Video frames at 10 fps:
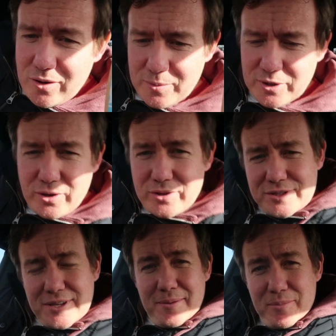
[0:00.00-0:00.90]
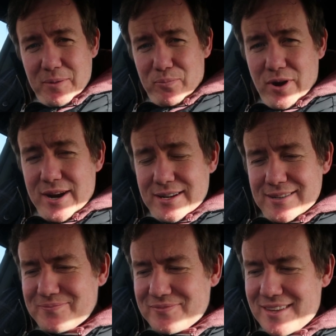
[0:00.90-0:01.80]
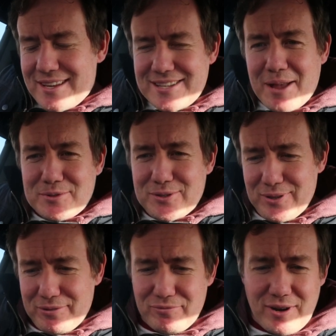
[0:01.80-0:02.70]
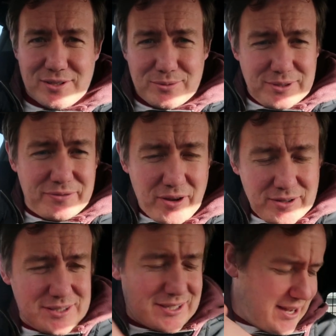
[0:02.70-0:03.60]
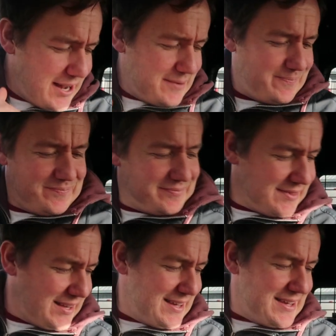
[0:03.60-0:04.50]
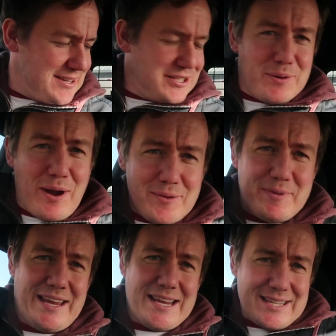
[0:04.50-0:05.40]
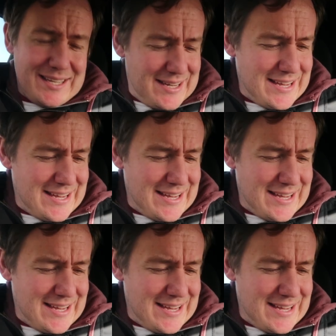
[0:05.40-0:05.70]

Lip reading: Oh my God, my brain is absolutely frazzled, folks. 2 hour meeting.